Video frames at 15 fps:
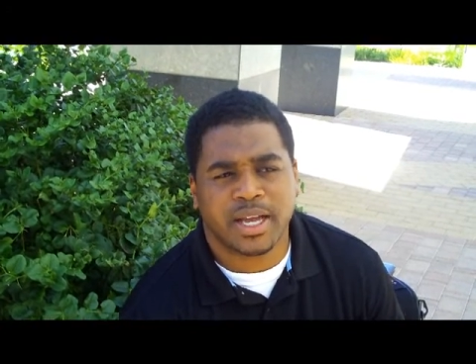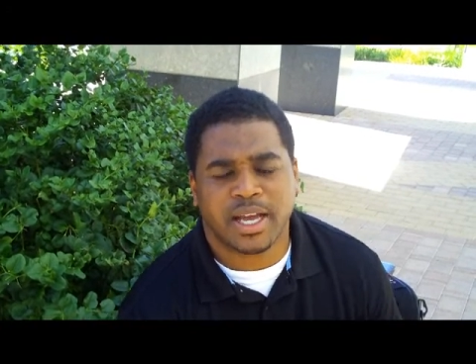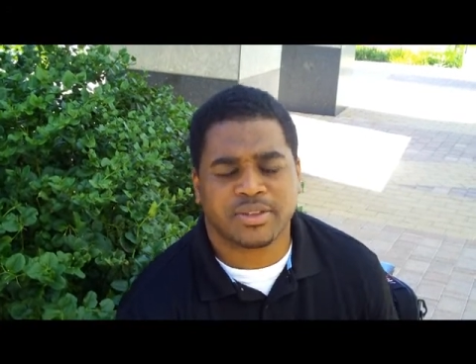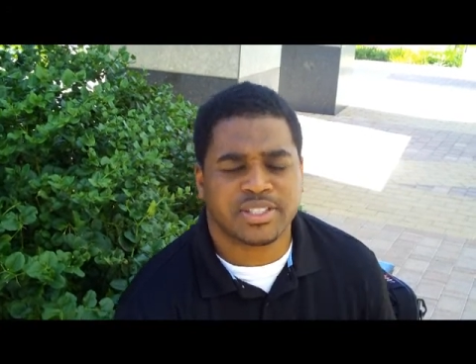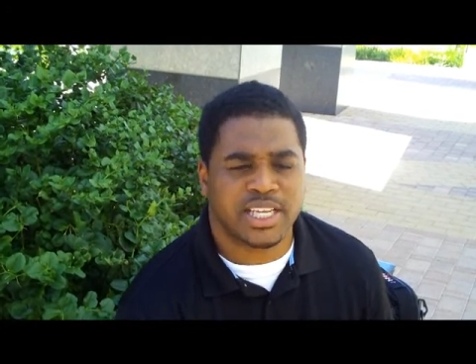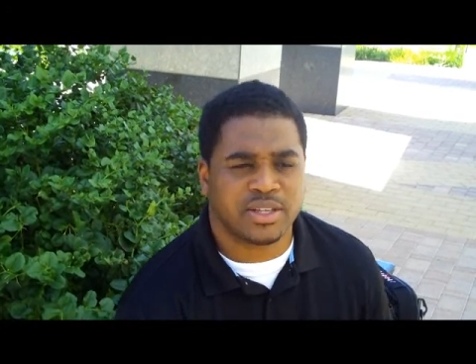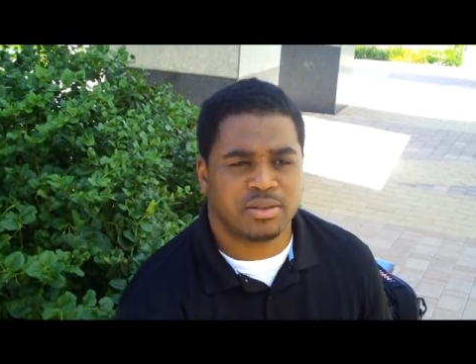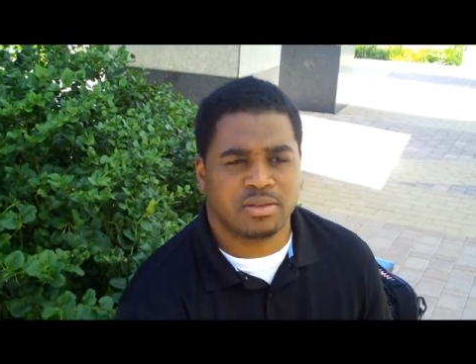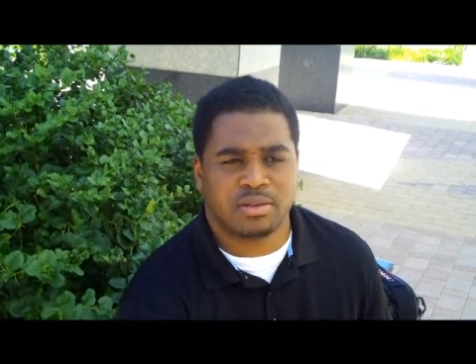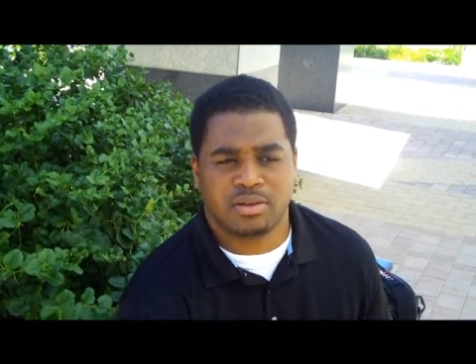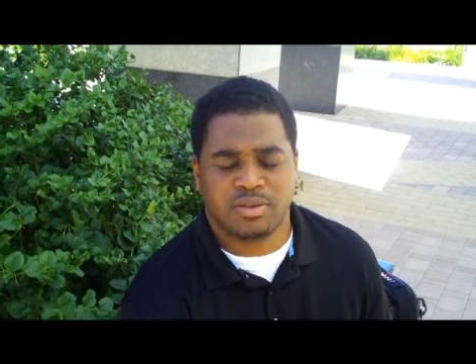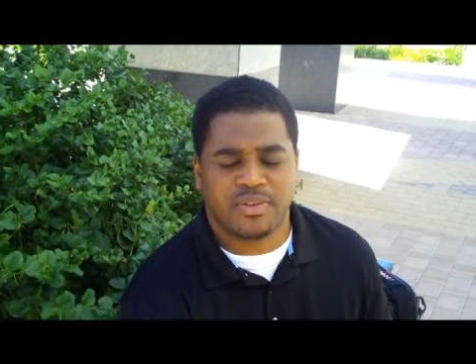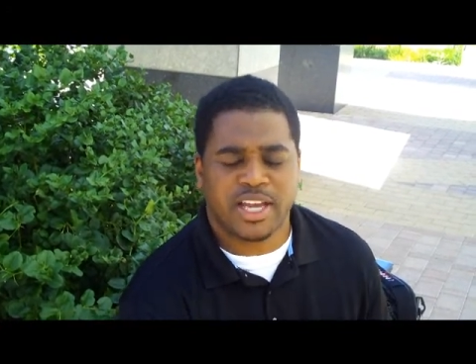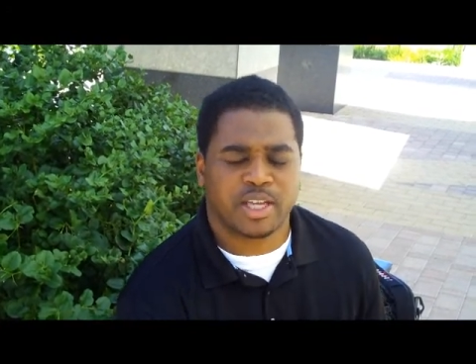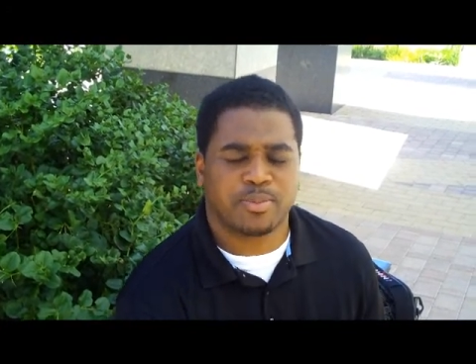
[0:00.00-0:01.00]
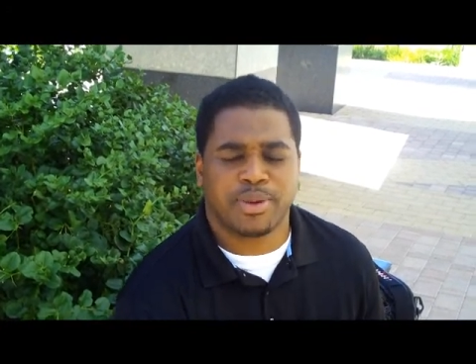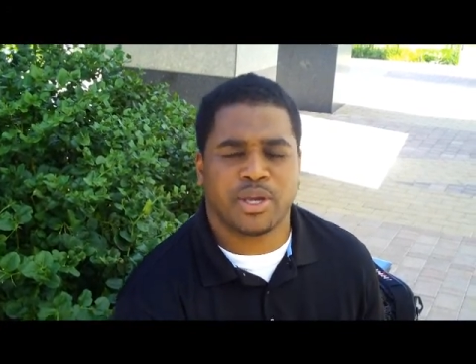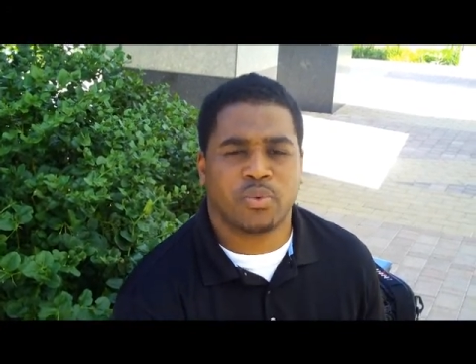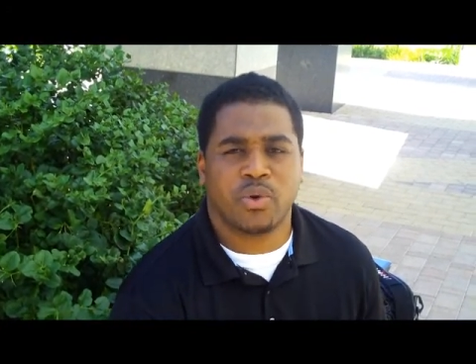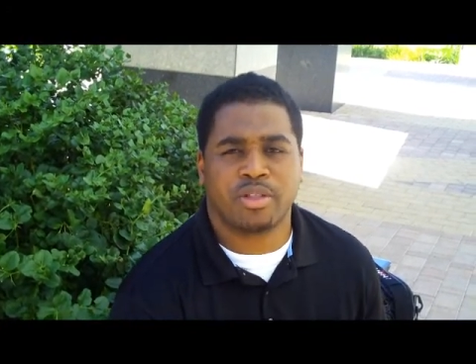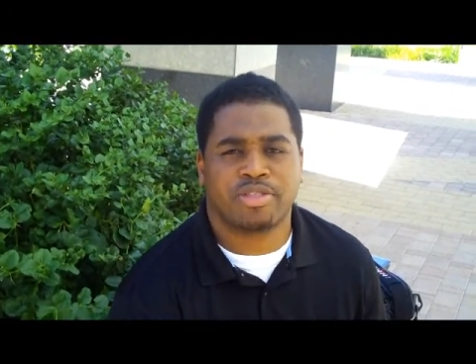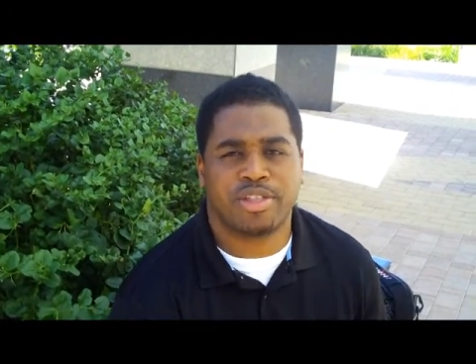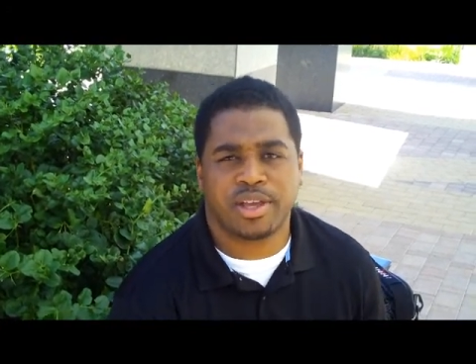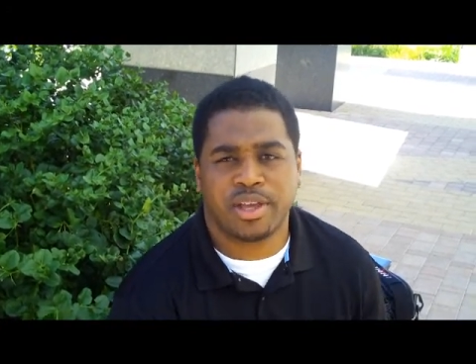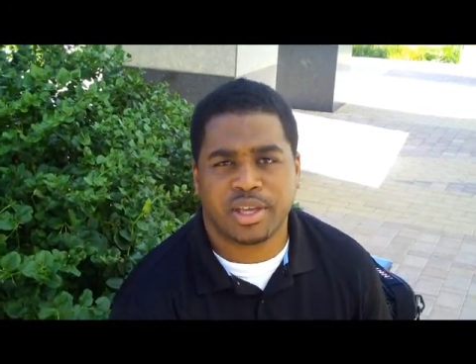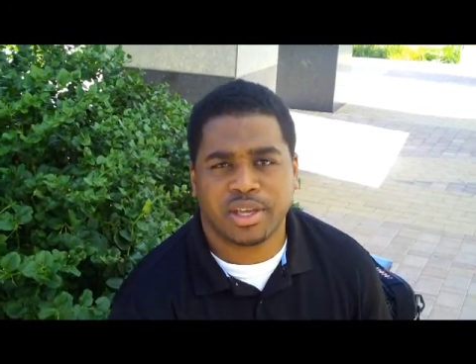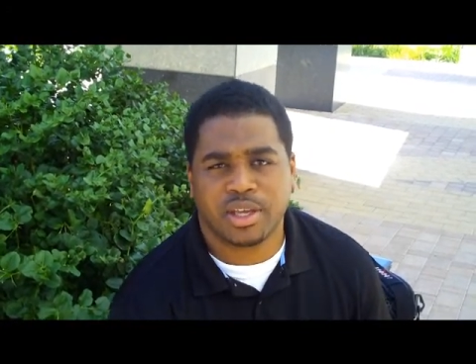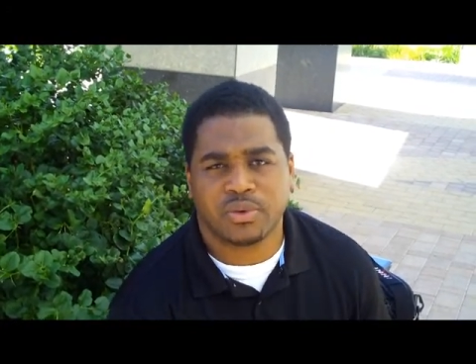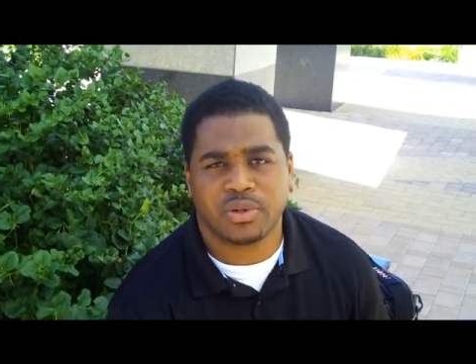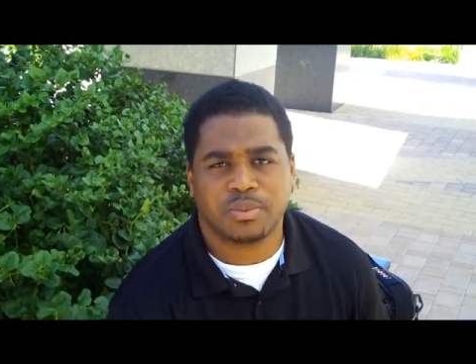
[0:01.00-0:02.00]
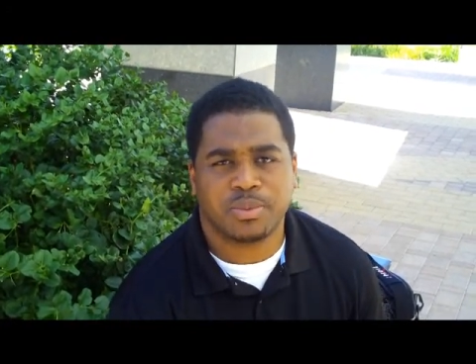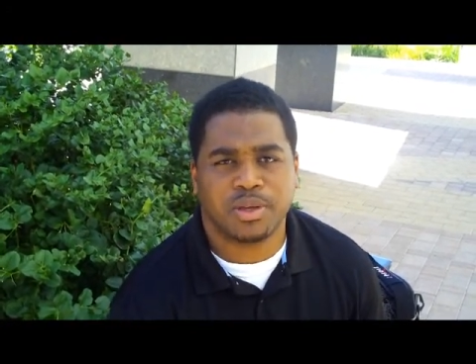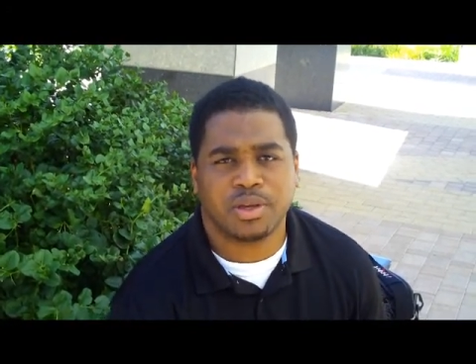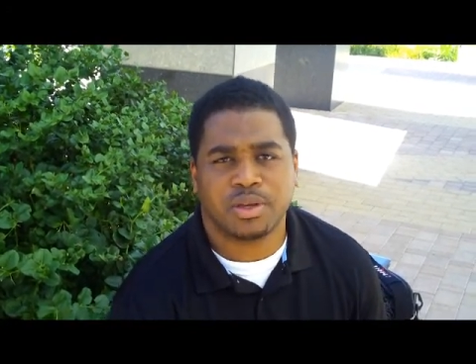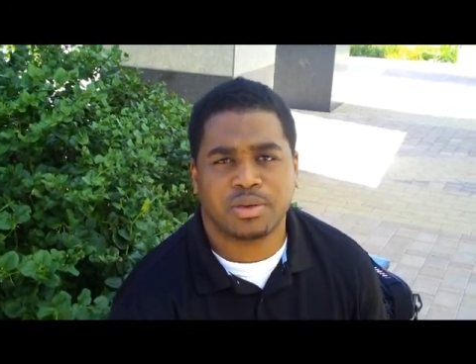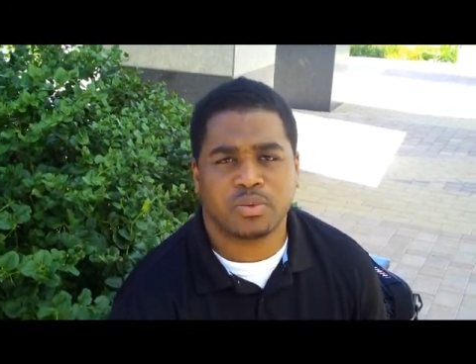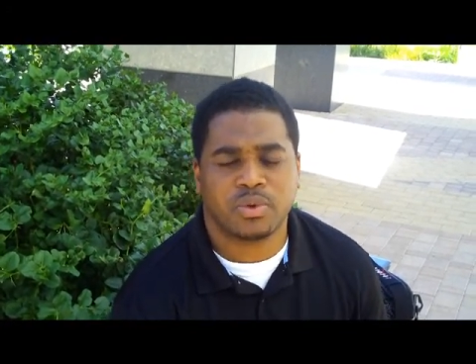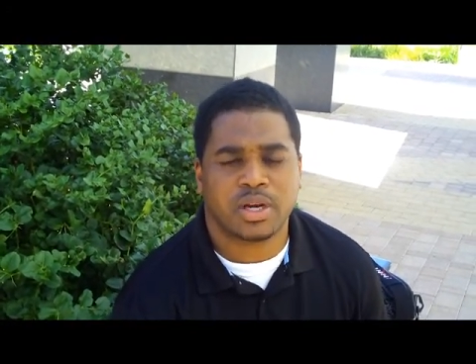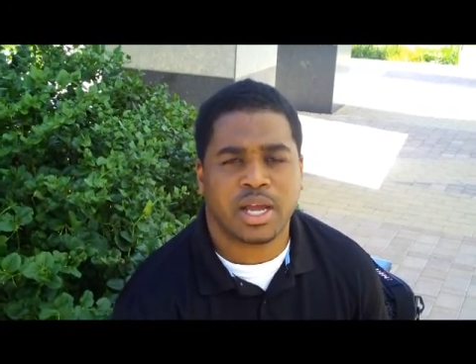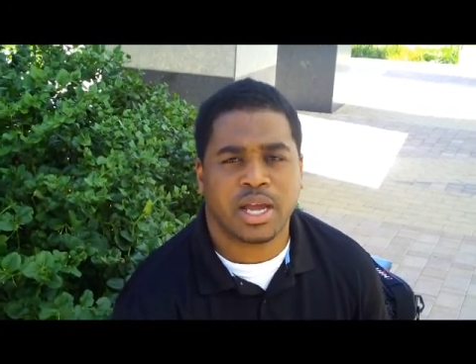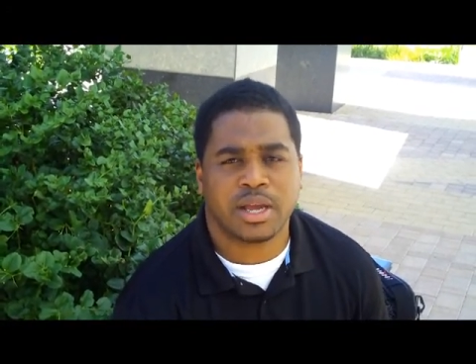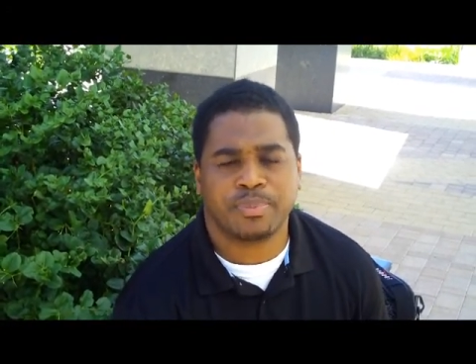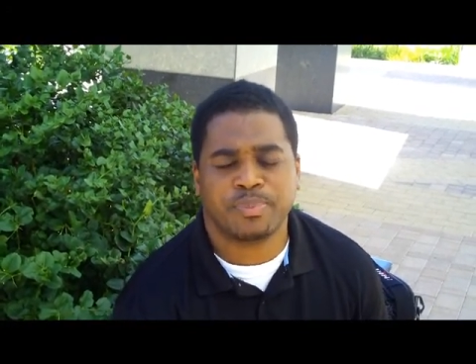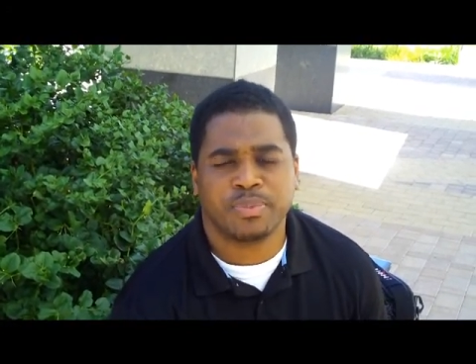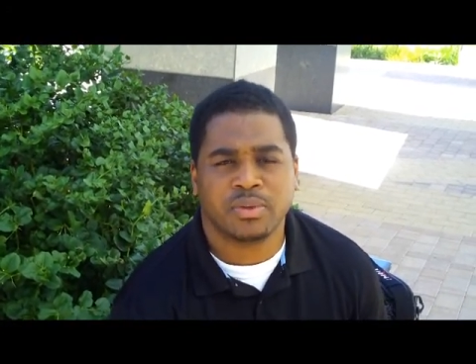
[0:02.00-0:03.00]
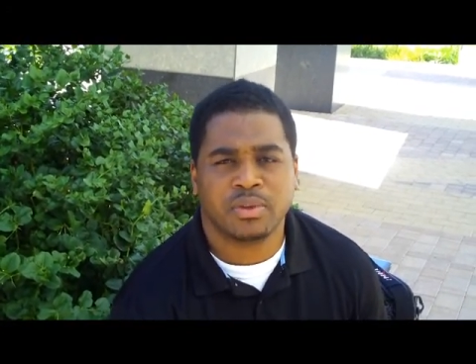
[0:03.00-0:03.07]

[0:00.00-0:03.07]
I'd say if I could pick one thing, it would be when I